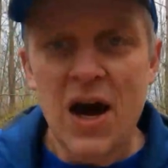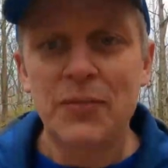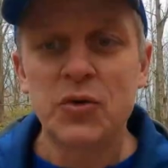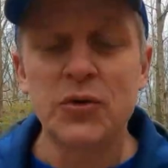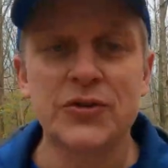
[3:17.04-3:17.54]

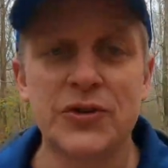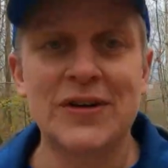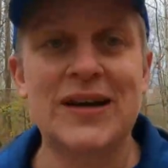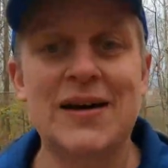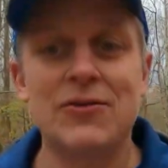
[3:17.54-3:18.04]
up to a
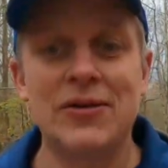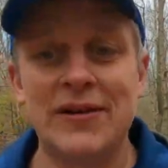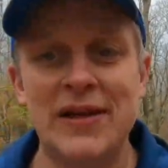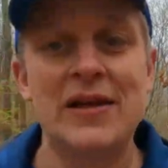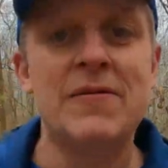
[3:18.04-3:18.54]
certain level.
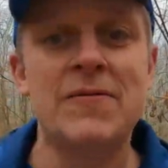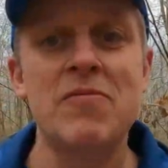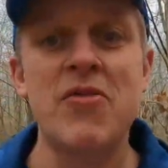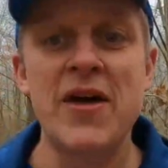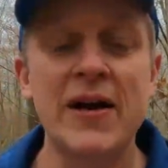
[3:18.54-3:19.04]
And then
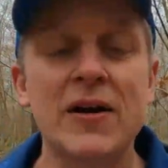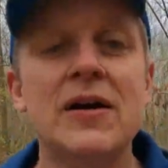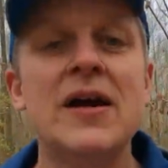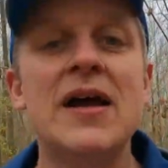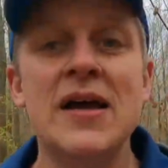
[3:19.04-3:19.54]
from
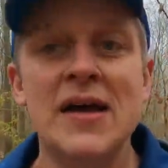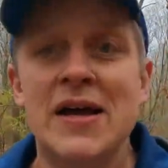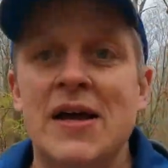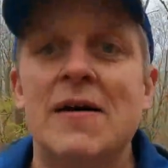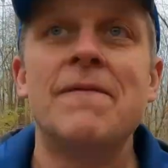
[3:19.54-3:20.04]
there,
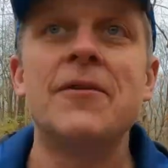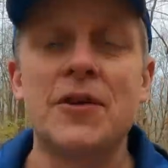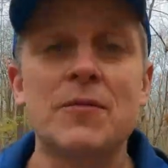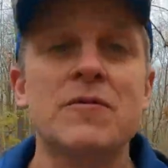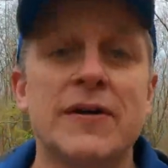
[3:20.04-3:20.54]
for
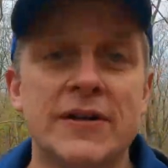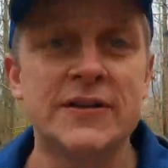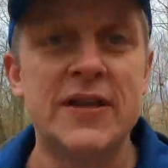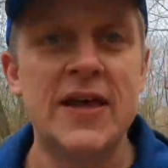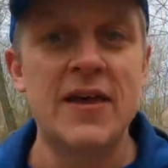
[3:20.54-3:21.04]
some of
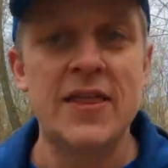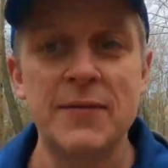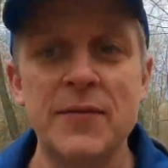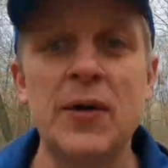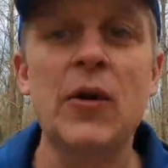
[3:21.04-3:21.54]
us,
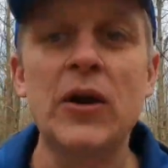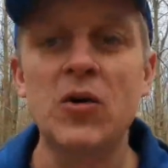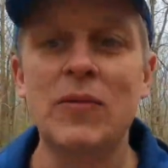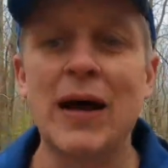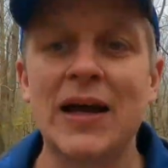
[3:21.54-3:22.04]
then we might want to
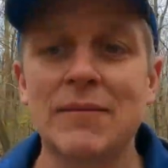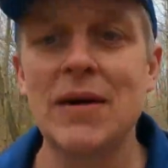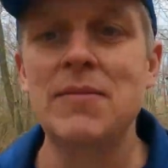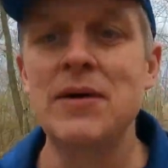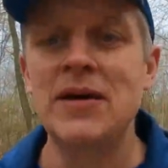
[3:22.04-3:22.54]
go back and
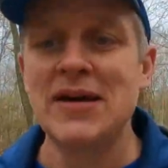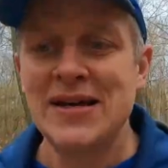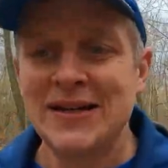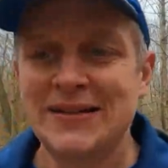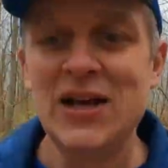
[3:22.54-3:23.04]
maybe
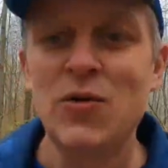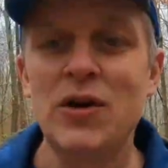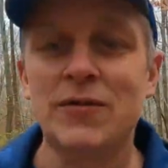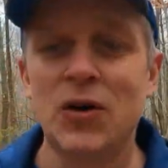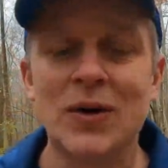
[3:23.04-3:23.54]
take one
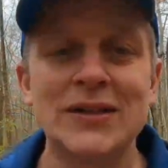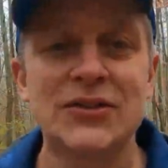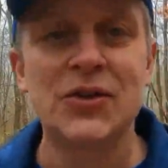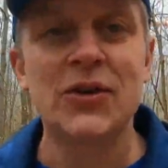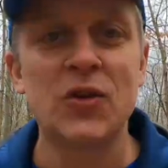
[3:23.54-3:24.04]
of our
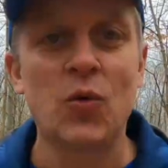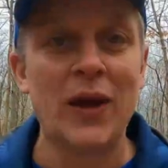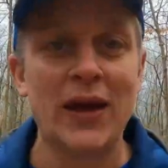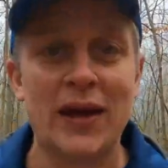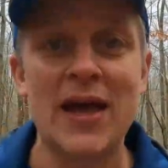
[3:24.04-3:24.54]
runs during the
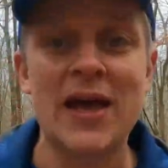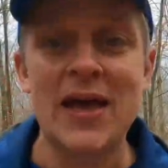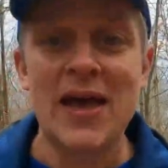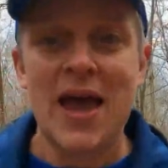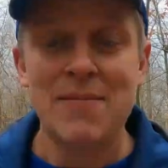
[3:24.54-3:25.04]
week
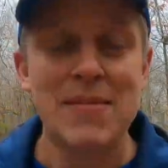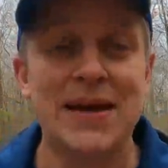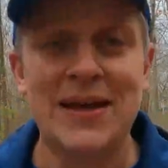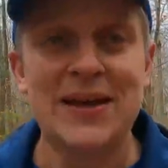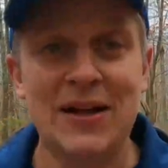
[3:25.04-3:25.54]
and
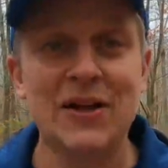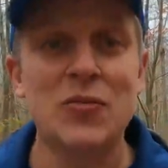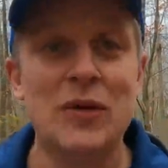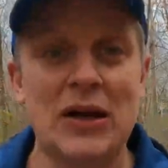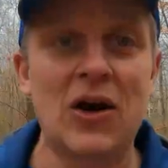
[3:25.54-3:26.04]
make it a
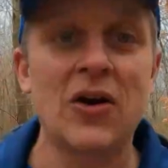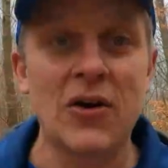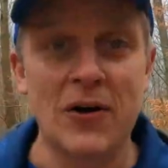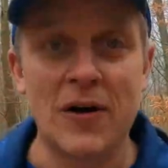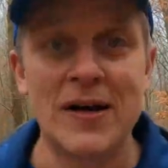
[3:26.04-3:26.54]
little bit
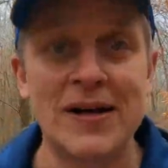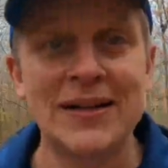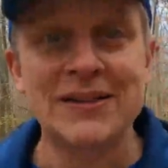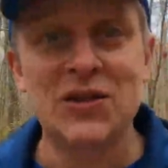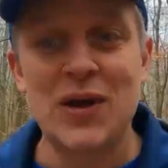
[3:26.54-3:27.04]
longer.
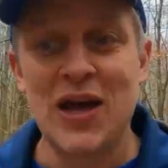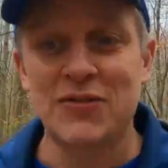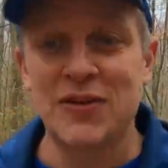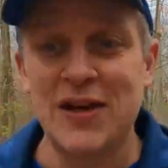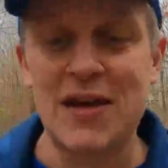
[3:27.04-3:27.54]
So we have,
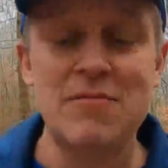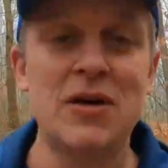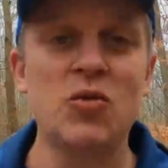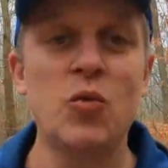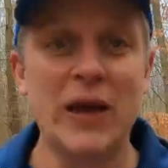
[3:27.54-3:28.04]
say, a
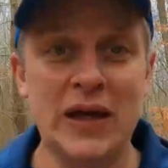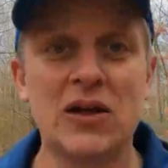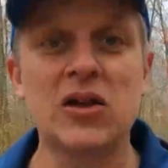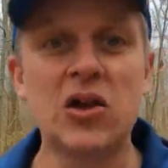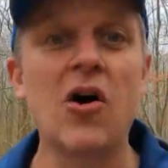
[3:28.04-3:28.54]

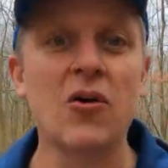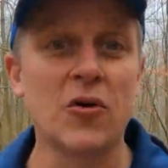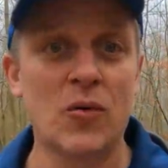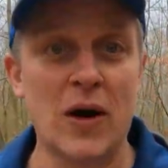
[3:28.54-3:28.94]
midweek longer